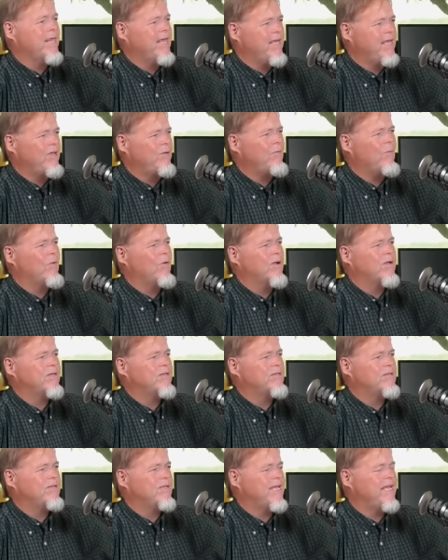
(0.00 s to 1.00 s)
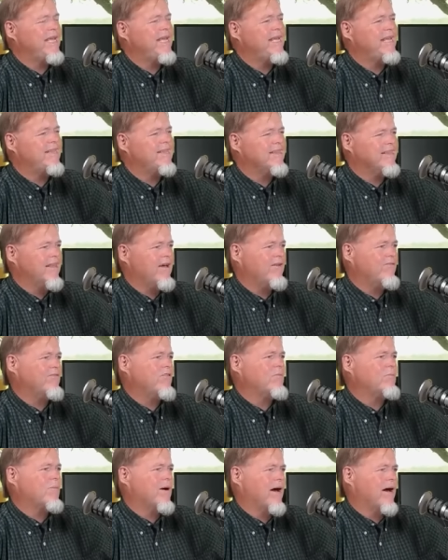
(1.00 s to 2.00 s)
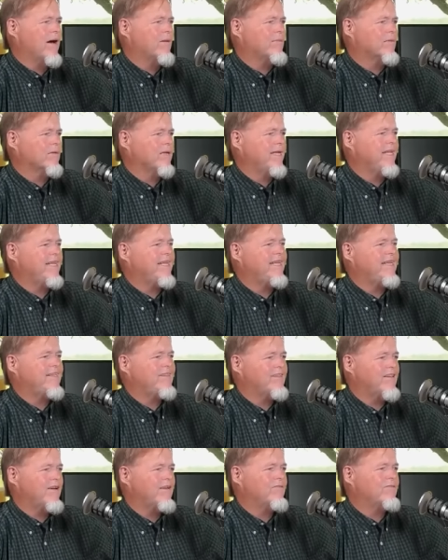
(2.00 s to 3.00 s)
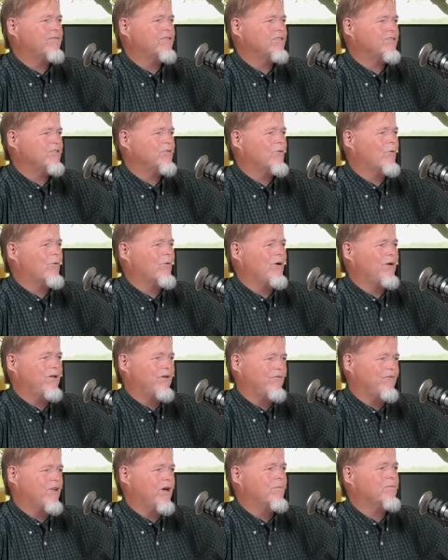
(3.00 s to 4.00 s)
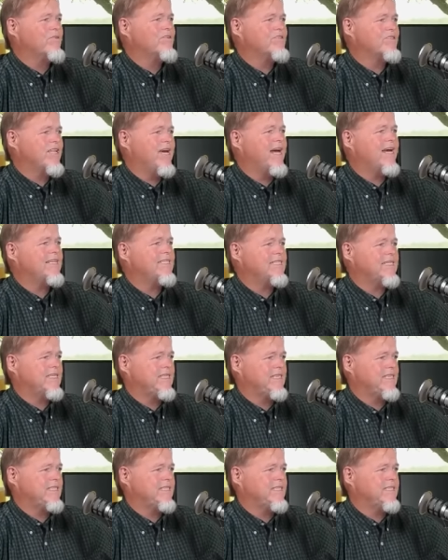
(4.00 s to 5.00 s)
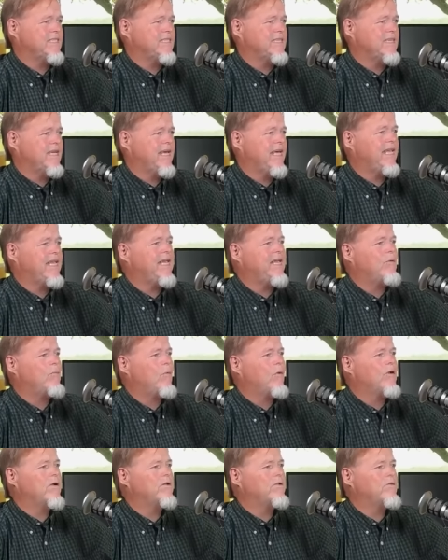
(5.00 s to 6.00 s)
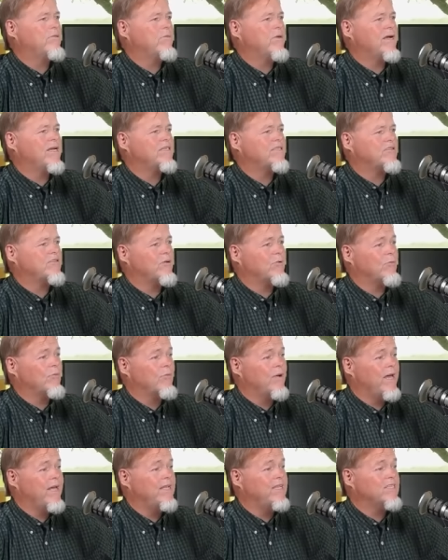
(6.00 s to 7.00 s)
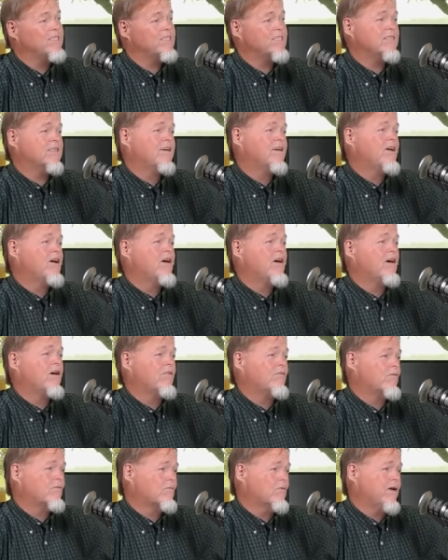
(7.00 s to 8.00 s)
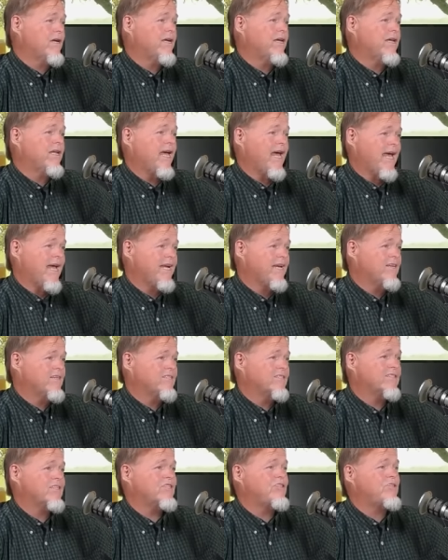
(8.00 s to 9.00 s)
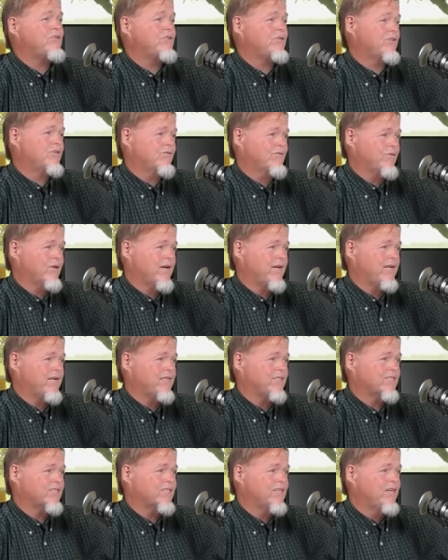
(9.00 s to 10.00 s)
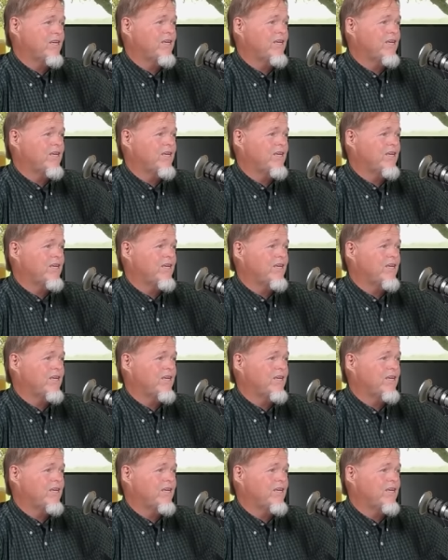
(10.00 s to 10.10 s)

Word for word: he mm. wanted he loved the Bible and he loved the story of Numbers 19 and he wanted to raise the reddest wow. of red Angus that you could raise.